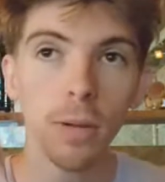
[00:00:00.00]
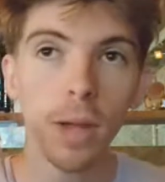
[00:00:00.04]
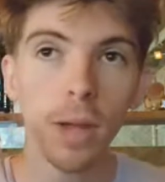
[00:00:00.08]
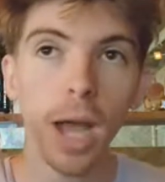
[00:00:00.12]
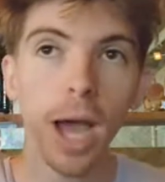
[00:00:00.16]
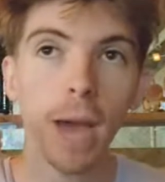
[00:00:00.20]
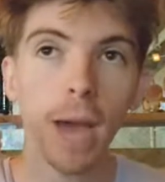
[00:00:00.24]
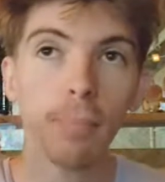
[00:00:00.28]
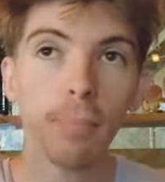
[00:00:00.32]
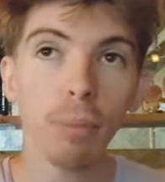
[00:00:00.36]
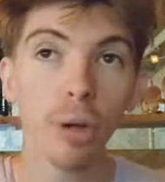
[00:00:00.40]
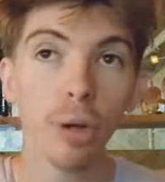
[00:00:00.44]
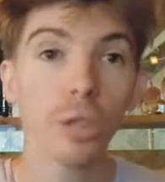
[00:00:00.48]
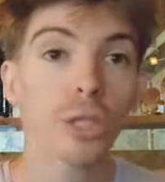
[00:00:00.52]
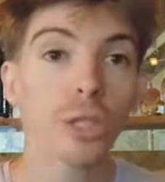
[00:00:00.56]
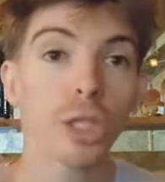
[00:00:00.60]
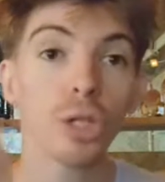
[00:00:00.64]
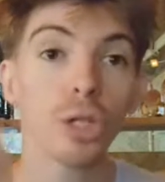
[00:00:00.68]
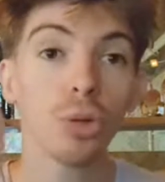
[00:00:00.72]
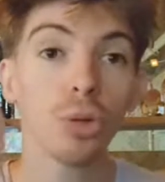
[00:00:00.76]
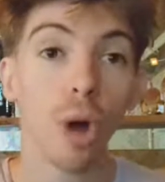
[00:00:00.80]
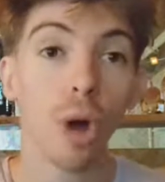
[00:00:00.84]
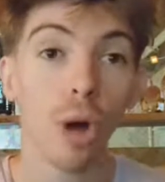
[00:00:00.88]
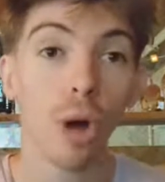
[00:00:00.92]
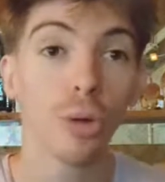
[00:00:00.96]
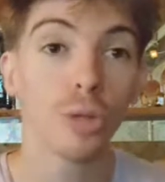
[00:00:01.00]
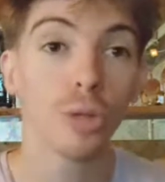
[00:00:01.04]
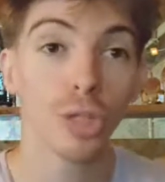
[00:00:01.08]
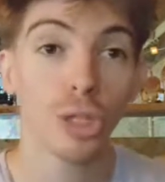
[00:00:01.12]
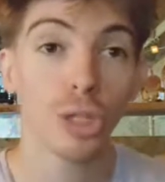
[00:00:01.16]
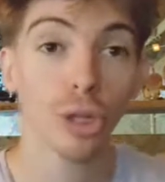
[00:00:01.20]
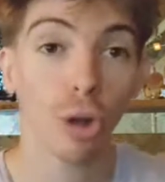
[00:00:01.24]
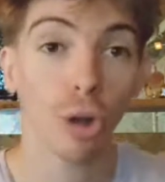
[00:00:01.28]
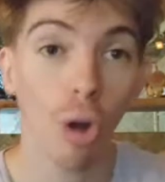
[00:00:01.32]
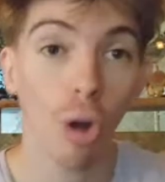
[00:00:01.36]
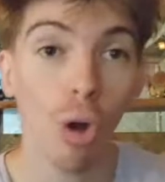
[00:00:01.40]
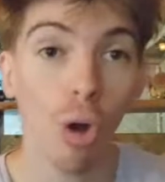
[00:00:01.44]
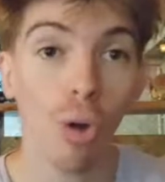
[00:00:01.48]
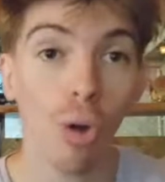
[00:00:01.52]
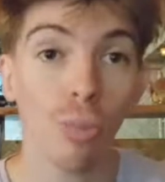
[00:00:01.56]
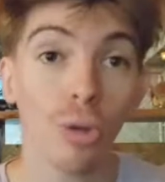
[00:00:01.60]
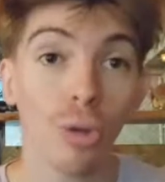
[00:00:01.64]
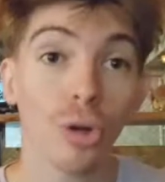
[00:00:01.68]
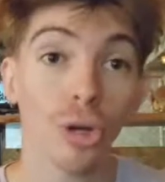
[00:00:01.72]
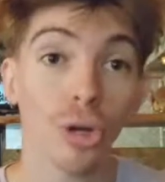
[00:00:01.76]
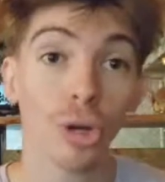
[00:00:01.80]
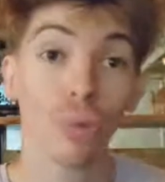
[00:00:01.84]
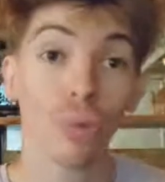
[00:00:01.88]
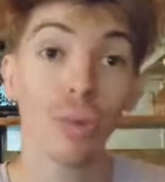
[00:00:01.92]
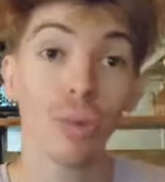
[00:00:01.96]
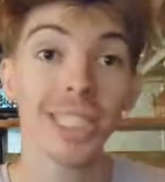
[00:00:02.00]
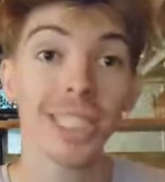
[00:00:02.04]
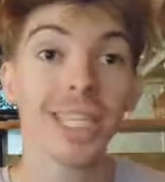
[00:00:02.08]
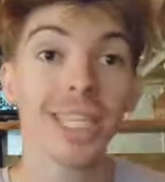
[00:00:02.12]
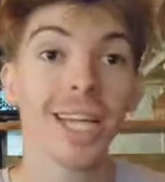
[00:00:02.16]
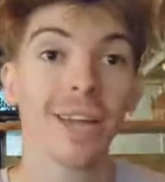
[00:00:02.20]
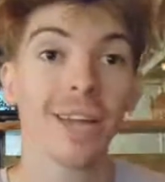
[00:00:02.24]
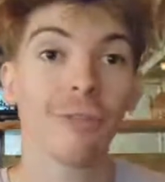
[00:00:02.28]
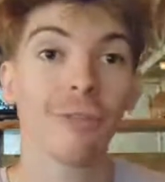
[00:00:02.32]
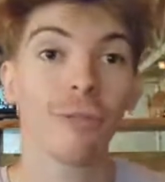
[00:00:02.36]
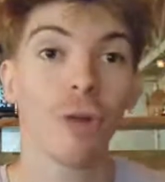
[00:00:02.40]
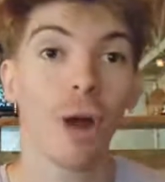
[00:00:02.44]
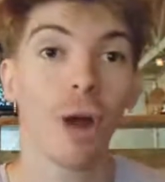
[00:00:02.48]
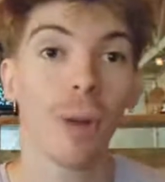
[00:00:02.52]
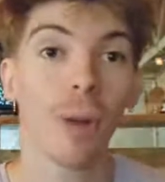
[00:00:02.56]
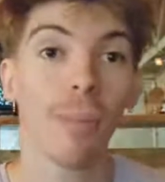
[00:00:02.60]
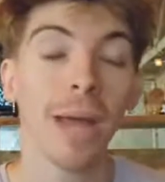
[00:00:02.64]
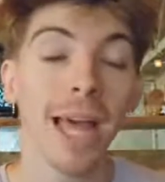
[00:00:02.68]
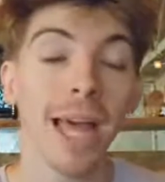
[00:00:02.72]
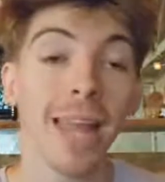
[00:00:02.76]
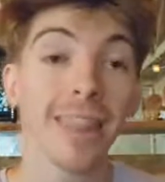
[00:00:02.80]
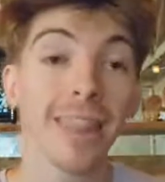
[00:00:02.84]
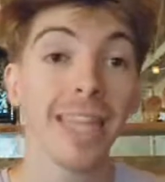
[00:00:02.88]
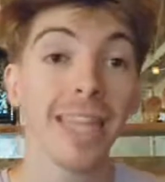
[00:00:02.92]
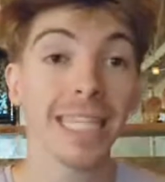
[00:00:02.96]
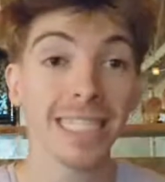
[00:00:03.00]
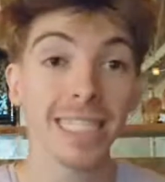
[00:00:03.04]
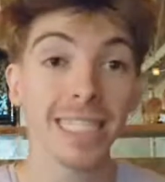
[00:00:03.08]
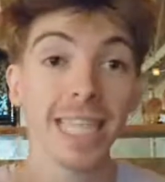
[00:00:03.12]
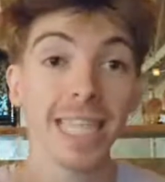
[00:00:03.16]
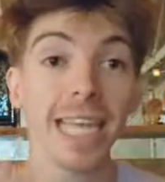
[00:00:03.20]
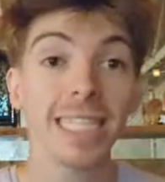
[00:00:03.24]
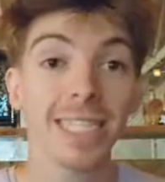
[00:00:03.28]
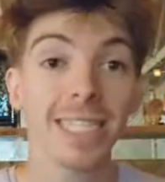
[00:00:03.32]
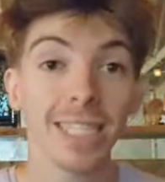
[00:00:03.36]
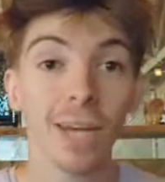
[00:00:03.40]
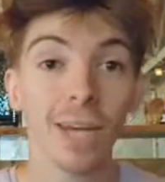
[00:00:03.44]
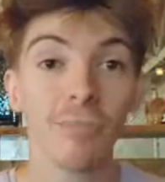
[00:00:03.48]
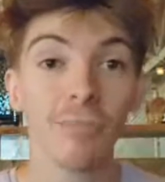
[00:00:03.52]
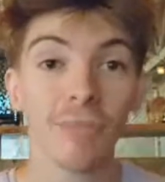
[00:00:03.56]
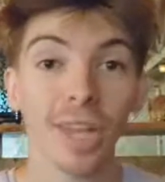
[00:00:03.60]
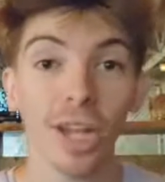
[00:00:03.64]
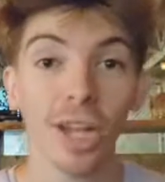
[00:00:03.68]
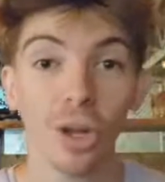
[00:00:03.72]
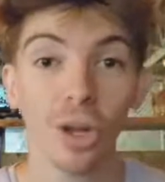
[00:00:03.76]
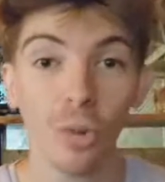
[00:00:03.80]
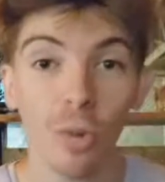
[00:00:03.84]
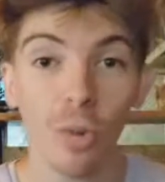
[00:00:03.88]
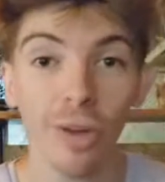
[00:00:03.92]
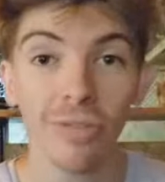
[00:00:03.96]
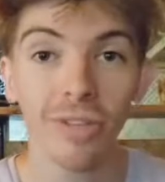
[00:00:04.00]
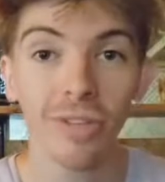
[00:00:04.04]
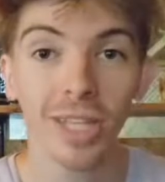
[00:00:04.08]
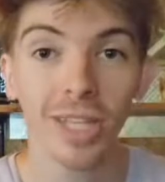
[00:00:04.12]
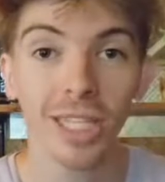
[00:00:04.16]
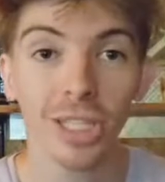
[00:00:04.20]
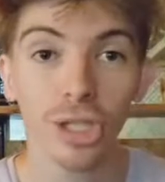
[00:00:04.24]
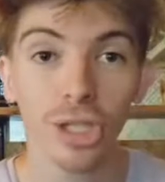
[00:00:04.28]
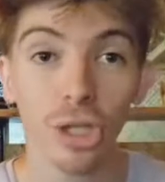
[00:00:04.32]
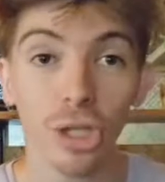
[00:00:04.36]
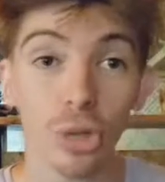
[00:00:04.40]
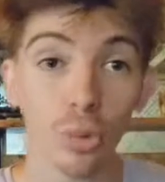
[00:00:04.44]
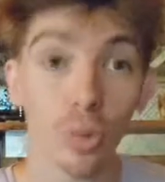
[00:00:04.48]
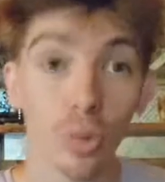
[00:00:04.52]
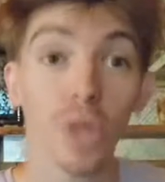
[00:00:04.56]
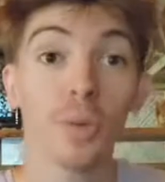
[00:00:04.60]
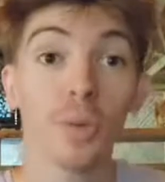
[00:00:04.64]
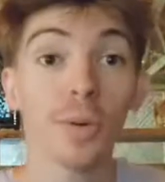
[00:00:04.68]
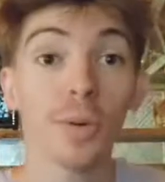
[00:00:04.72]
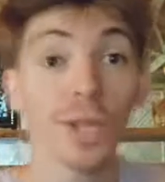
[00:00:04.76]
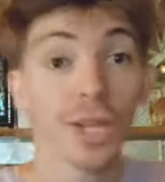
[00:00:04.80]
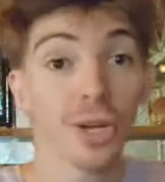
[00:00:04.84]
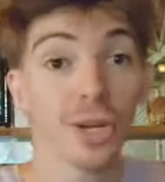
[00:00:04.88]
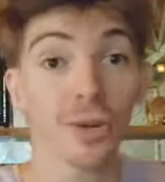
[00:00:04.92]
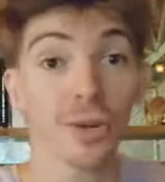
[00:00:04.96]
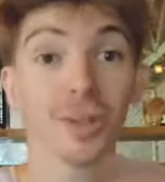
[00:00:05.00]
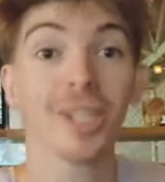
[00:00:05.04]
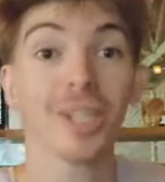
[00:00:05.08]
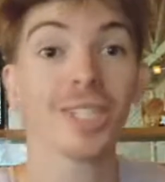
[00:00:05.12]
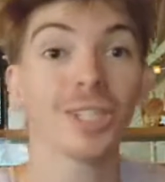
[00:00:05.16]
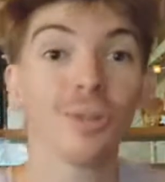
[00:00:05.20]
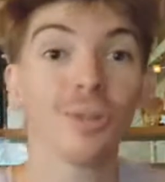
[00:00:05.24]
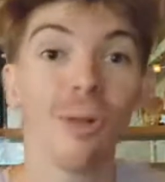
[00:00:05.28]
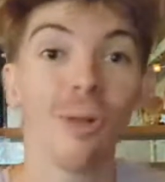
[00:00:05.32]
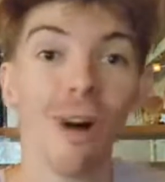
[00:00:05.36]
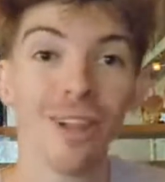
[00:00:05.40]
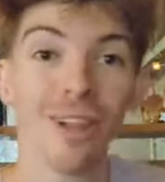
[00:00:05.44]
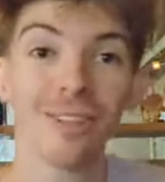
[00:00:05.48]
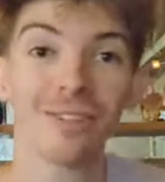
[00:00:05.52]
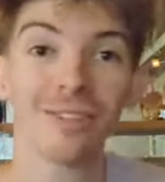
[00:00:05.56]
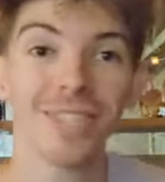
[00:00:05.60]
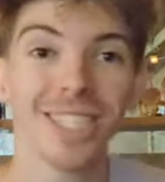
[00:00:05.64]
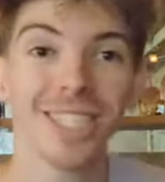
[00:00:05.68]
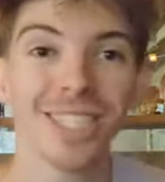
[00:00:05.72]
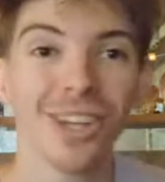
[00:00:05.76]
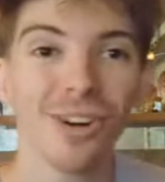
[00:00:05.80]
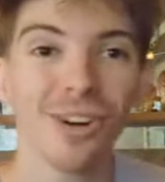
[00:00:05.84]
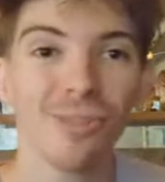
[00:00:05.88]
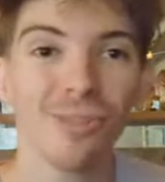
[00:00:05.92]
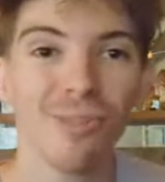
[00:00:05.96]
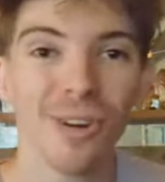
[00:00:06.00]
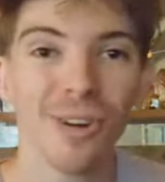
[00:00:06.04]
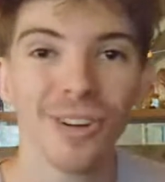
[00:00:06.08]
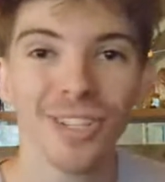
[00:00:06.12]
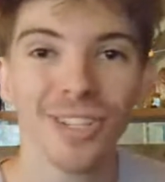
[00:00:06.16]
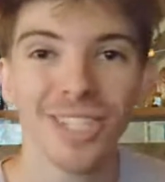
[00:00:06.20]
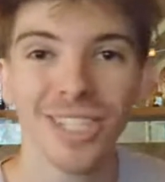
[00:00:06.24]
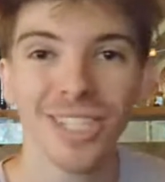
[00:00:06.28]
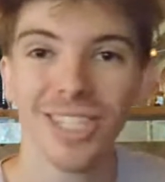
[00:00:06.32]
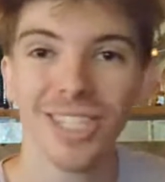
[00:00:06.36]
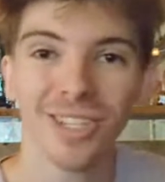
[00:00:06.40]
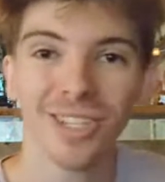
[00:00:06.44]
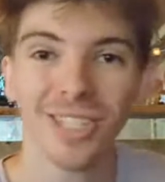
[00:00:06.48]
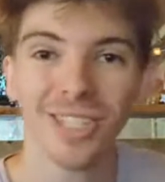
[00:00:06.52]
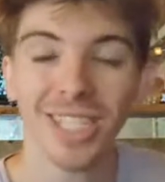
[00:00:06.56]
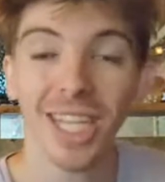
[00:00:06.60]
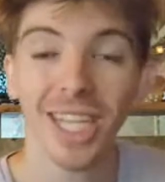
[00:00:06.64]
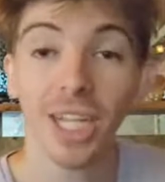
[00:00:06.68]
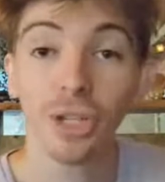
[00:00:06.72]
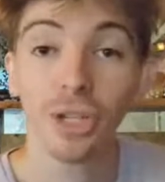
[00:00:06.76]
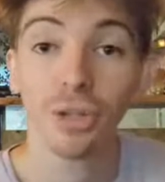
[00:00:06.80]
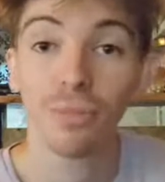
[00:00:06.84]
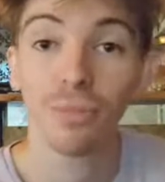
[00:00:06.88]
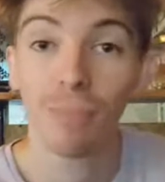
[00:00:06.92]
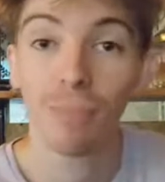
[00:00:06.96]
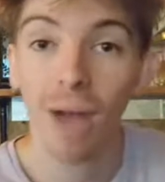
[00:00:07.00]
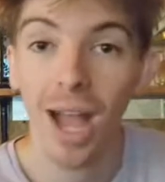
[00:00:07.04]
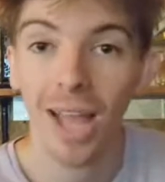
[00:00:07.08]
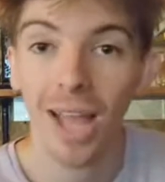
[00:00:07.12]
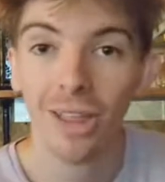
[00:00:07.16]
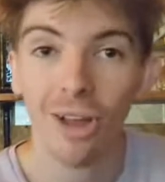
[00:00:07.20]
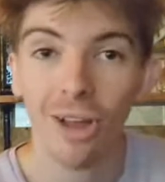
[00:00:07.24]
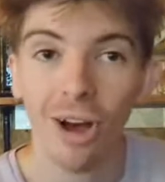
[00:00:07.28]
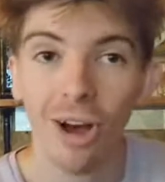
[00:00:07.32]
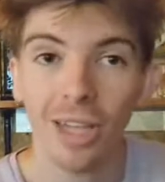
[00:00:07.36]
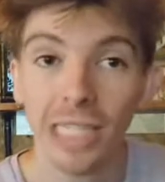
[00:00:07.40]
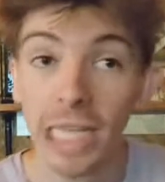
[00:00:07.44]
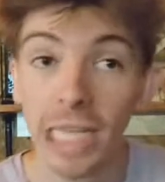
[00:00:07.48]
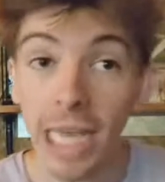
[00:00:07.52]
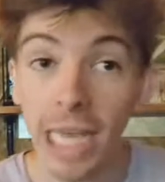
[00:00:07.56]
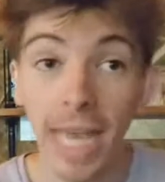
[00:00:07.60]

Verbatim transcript: uh, person who owns your home, who you're renting it from, that says something equivalent to, we will agree to all of these homeowners association bylaws.